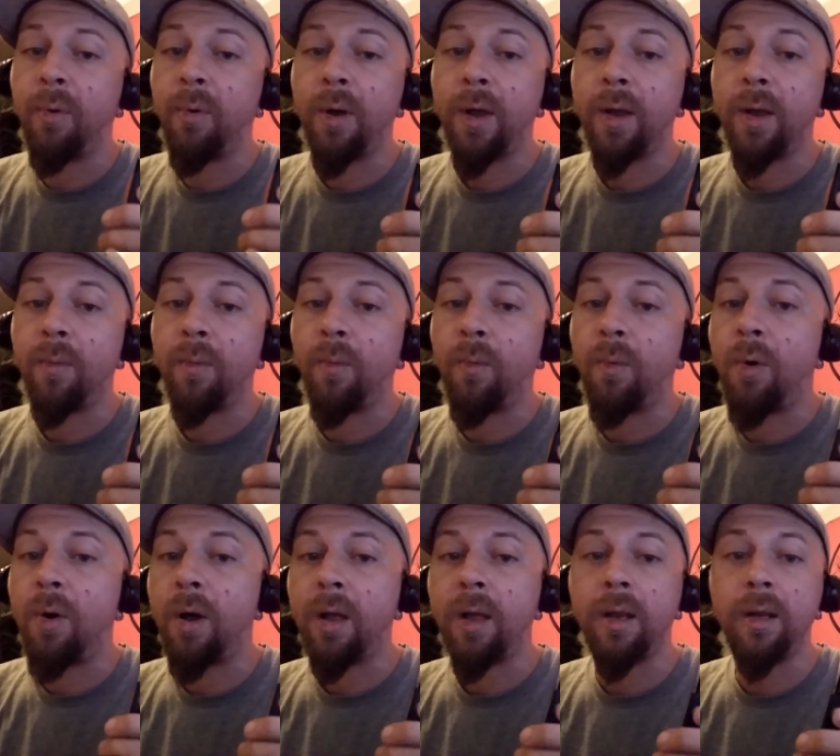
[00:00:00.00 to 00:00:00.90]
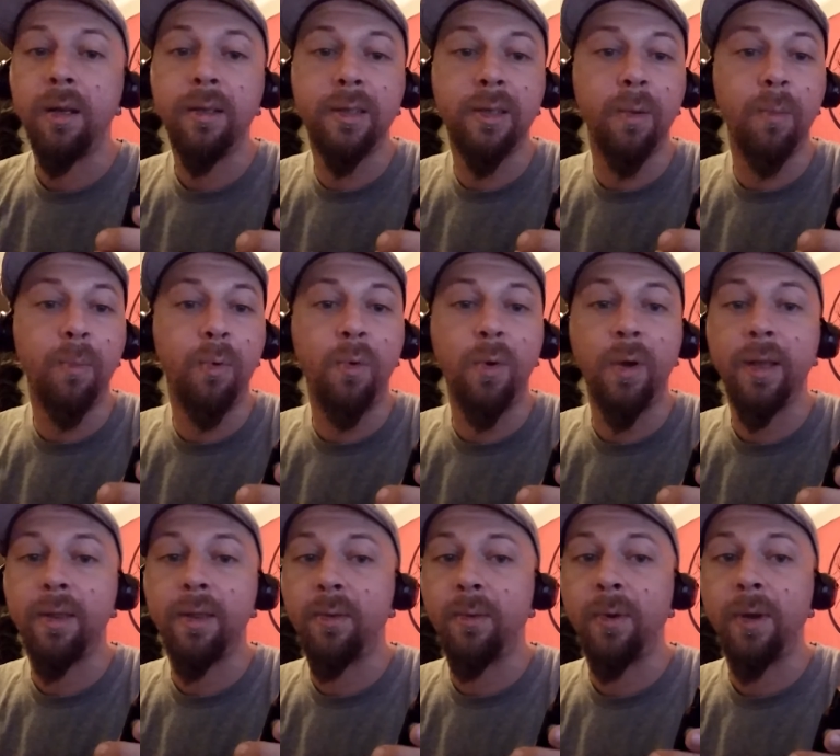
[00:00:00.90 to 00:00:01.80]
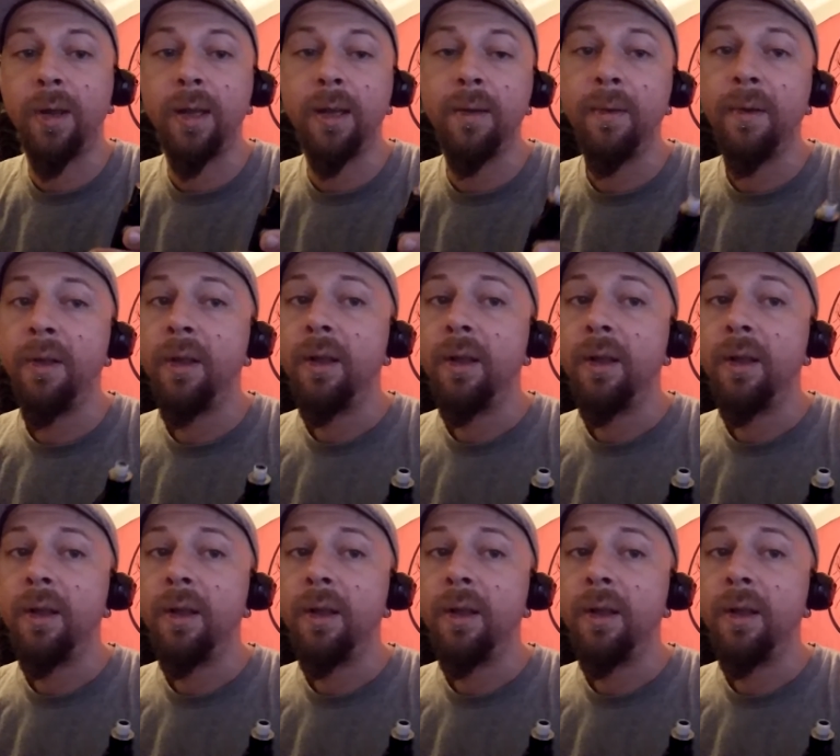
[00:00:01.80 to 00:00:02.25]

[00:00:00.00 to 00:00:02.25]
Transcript: 0.1 to 0.3.